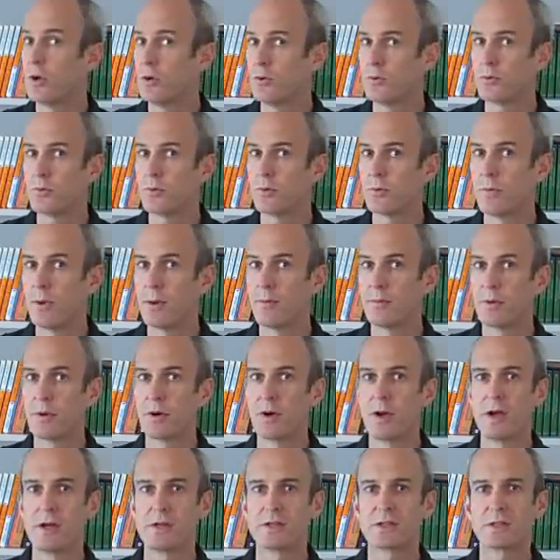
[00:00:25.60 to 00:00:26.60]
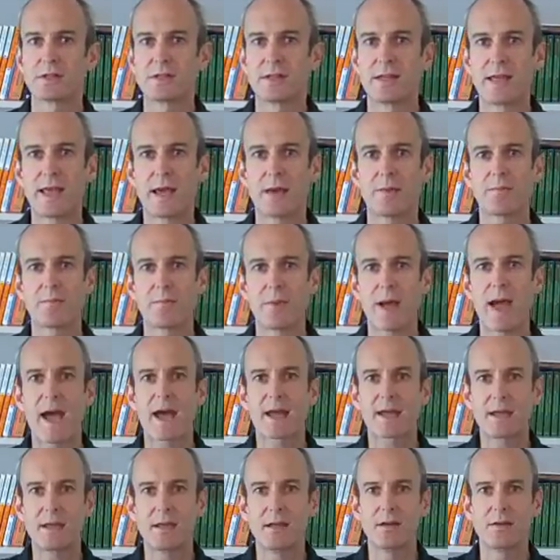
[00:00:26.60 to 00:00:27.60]
don't remember. Just get
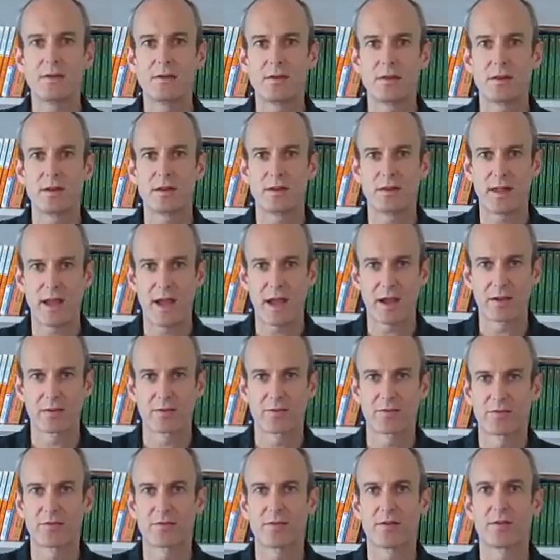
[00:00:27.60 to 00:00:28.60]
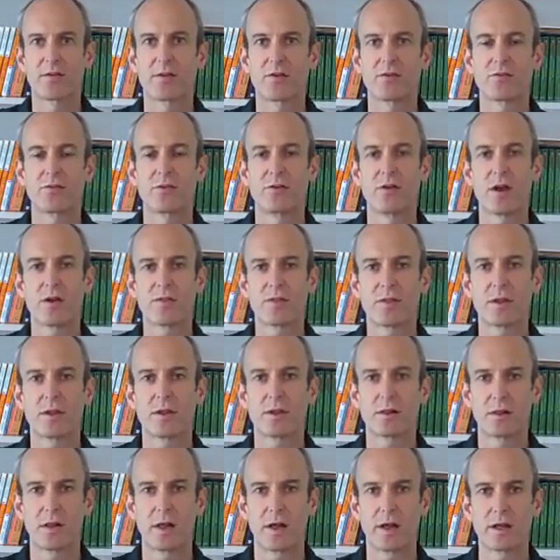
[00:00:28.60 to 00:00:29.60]
back into the text. There's
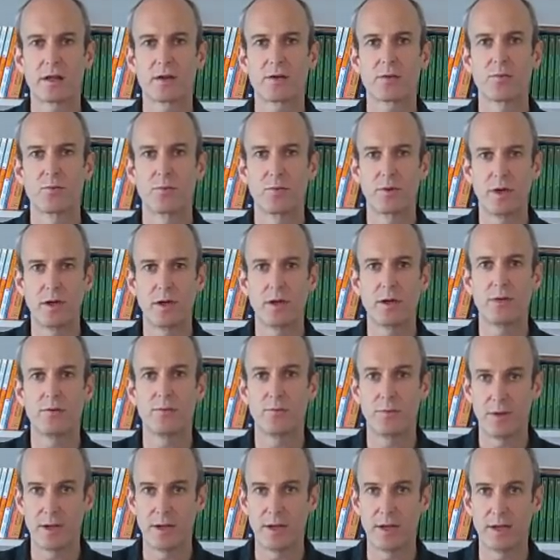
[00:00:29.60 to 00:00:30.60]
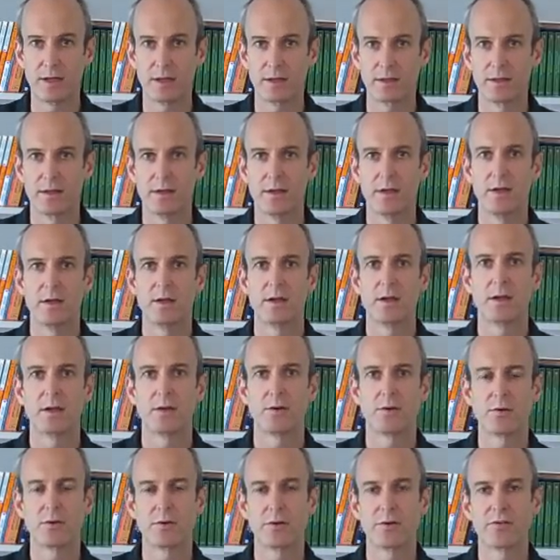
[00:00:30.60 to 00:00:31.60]
nothing like rereading
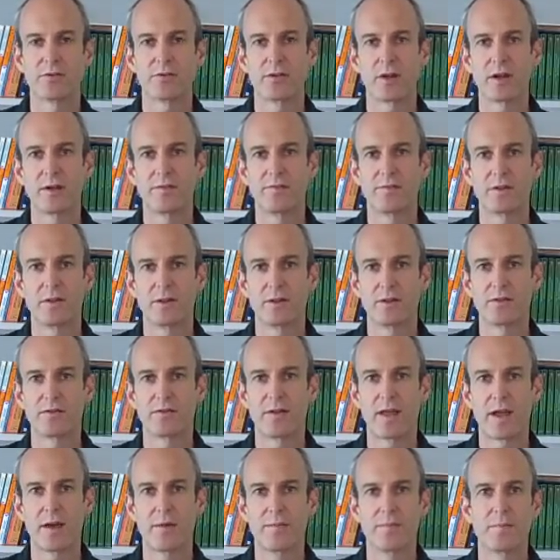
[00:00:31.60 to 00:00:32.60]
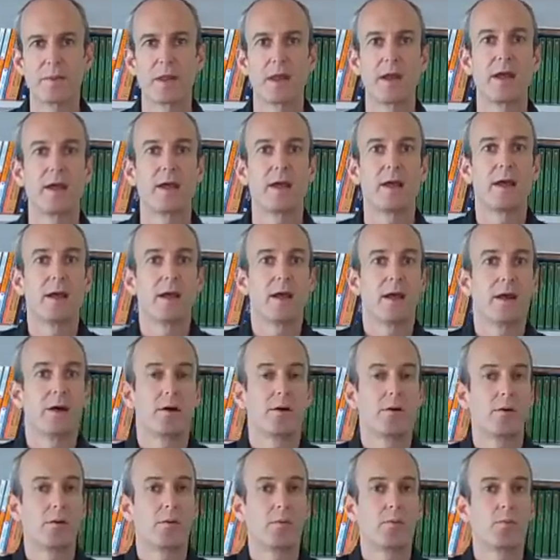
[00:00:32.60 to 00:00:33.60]
in order to study for the exam.
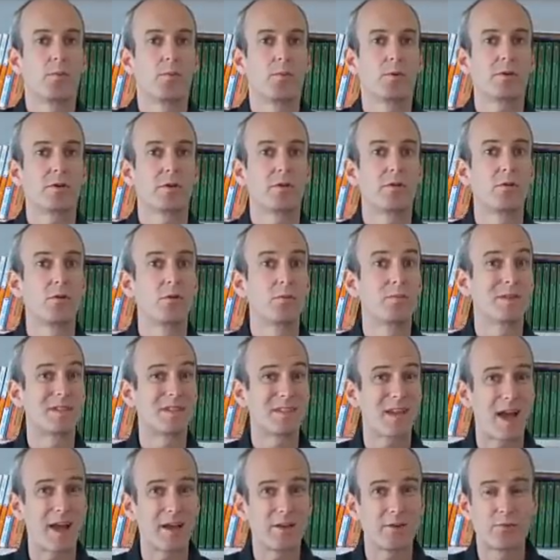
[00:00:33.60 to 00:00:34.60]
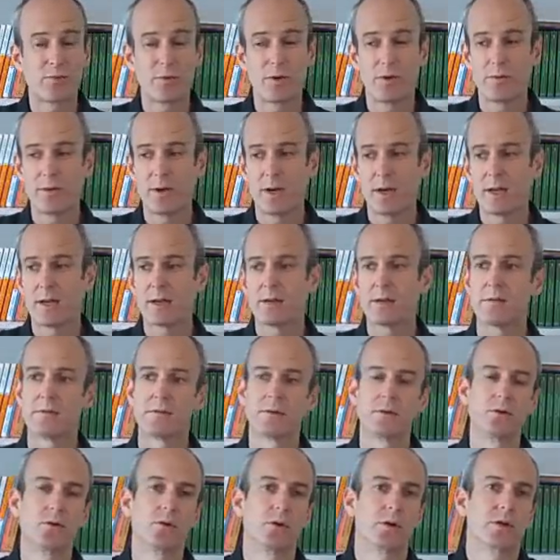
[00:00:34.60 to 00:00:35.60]
What to do besides rereading?
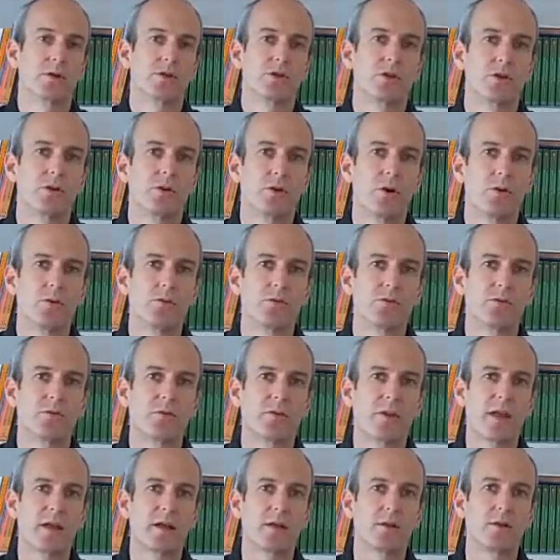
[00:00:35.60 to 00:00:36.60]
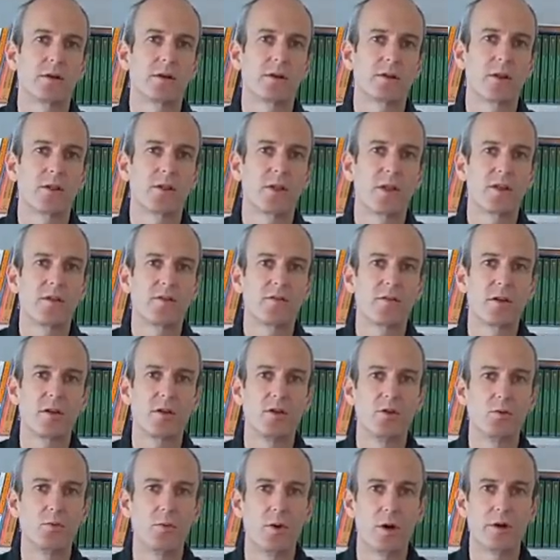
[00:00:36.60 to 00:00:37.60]
Look at your notes. Take a look at the things
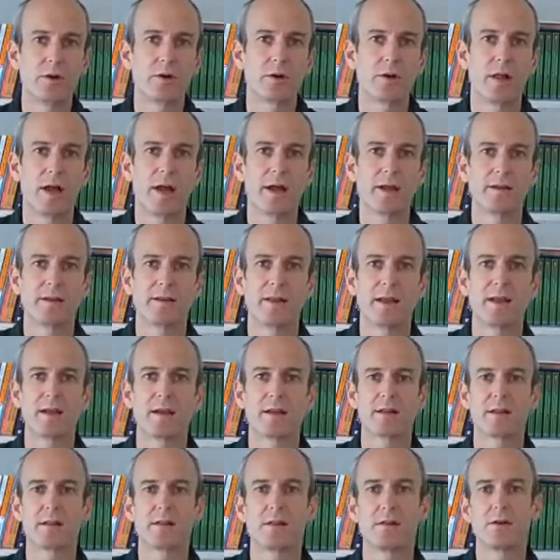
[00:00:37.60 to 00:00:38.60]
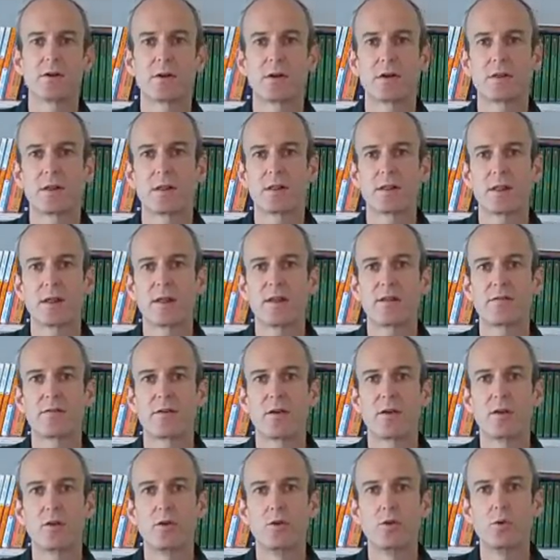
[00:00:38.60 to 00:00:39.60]
that you underline. Take a look at the
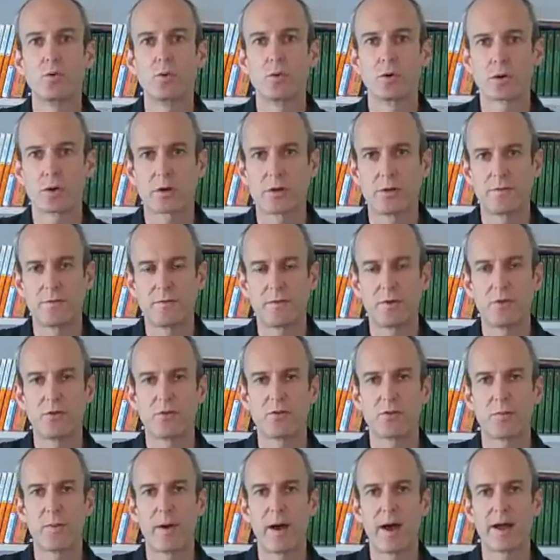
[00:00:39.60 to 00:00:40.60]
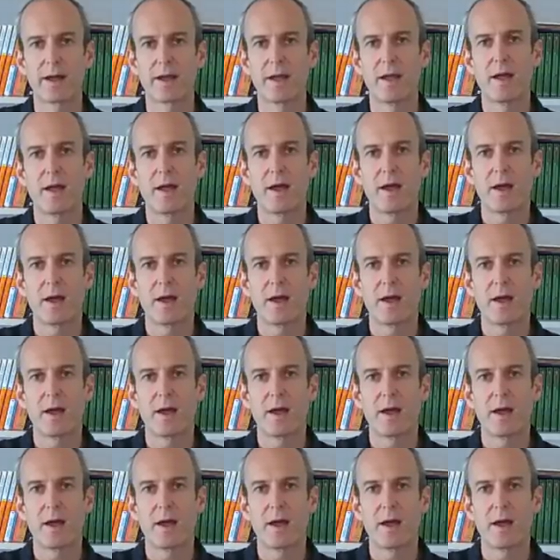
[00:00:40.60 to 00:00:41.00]
things that you were confused by.